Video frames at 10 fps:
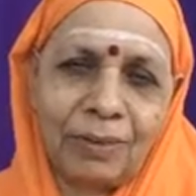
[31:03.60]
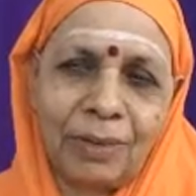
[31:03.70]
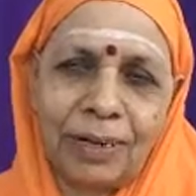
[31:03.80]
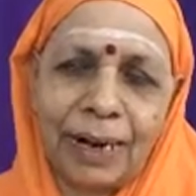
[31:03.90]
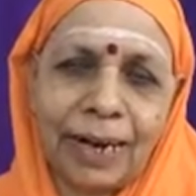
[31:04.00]

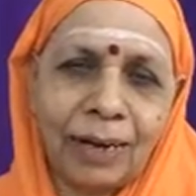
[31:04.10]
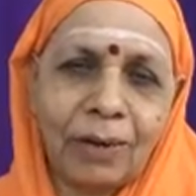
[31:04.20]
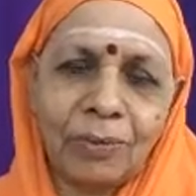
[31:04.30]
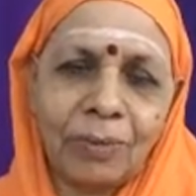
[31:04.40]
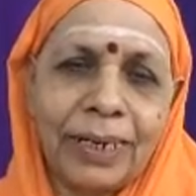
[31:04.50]
Lack
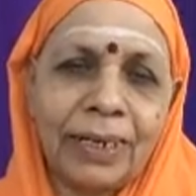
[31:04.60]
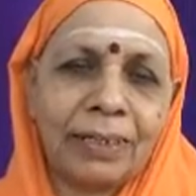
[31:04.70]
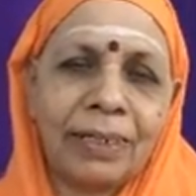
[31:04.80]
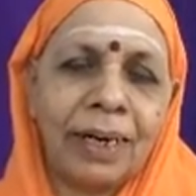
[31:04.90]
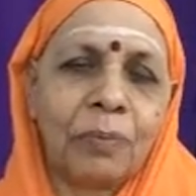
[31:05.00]
of money
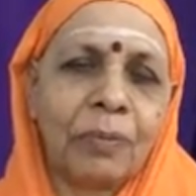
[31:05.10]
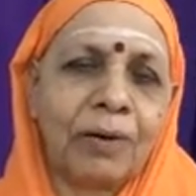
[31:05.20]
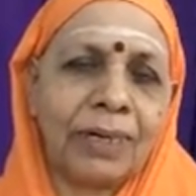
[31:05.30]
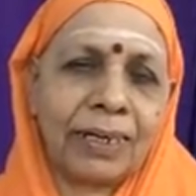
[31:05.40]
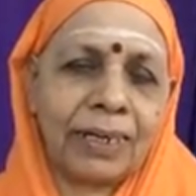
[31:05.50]
is not
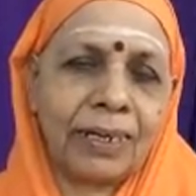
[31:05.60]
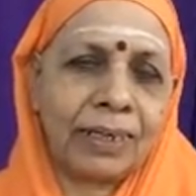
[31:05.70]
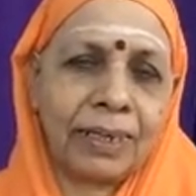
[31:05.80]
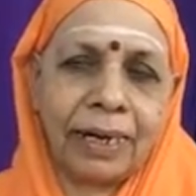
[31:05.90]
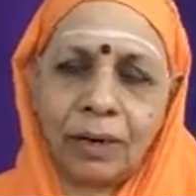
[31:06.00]
poverty.
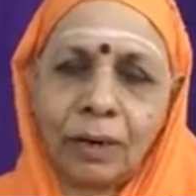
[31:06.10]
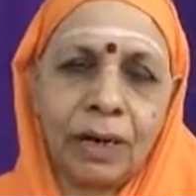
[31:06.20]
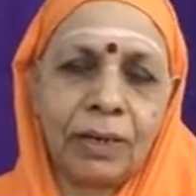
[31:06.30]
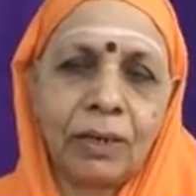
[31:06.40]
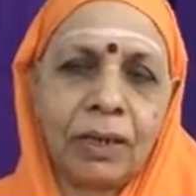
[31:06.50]

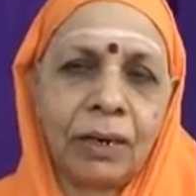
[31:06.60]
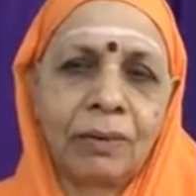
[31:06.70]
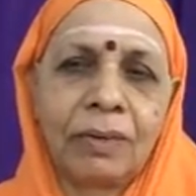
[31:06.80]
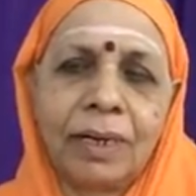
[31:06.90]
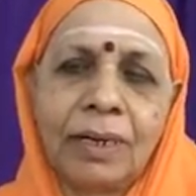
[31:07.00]
According to
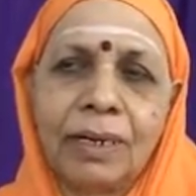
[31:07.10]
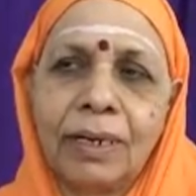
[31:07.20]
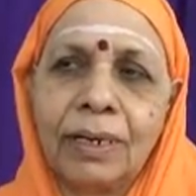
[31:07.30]
our